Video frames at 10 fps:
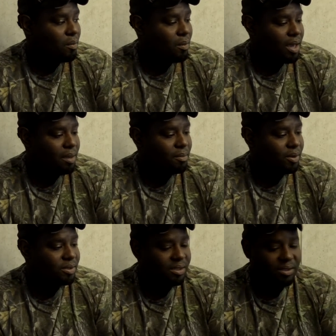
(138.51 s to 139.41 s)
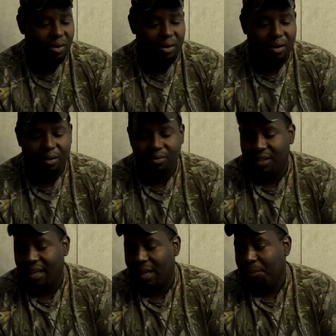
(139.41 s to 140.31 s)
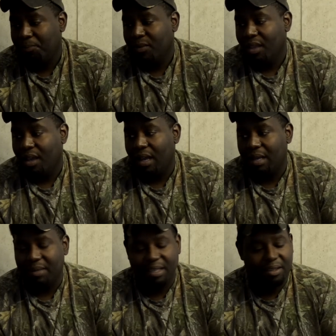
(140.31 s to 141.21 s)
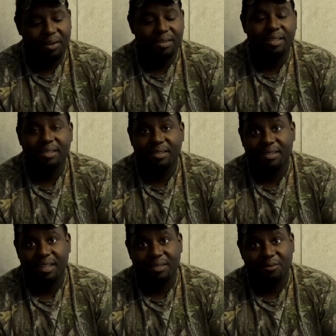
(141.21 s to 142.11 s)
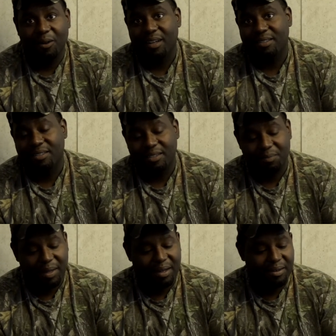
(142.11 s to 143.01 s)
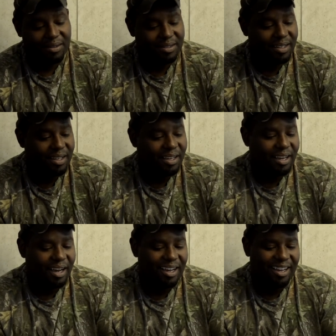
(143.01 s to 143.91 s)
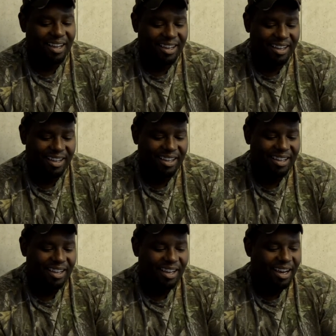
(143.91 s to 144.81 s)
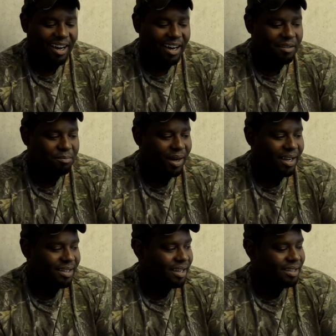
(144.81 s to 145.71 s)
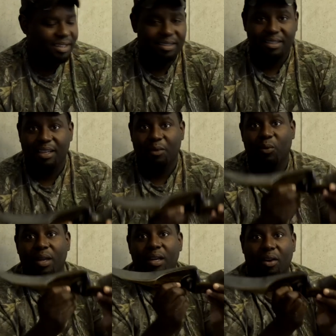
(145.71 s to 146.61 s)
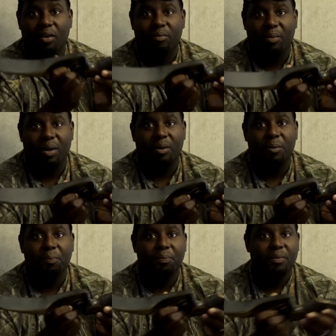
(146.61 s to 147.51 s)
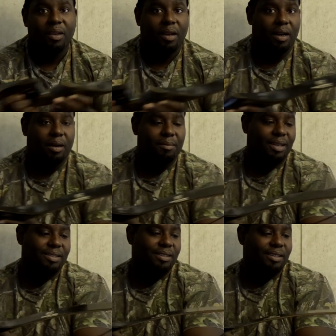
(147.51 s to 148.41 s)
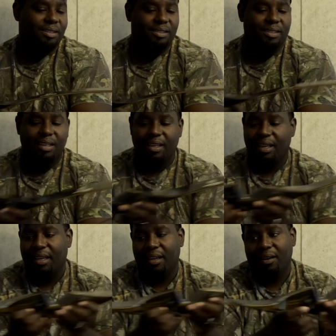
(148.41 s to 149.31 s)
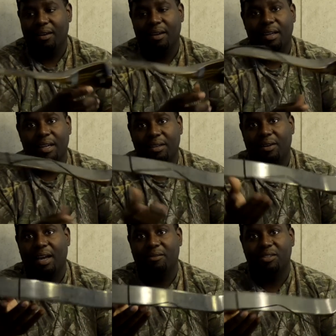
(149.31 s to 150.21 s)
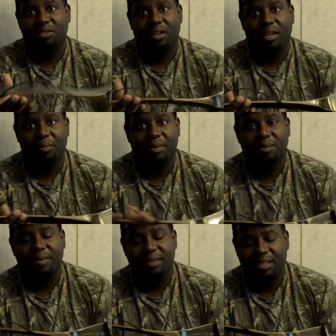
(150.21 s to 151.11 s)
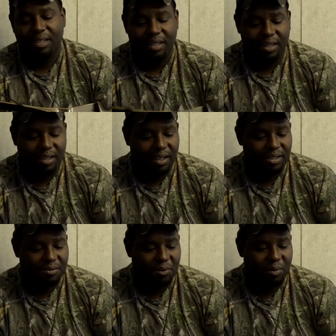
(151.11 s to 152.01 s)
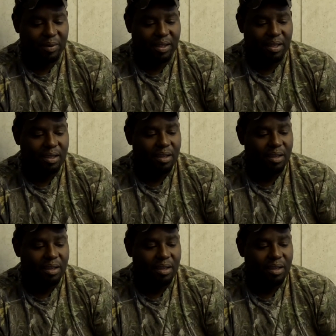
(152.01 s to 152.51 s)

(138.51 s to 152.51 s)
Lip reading: It mostly started off of that, and using sticks, rocks, and spears. But this is a recurve bow, as you can see here. And I don't have it strung up. It's been sitting in the closet for a bit.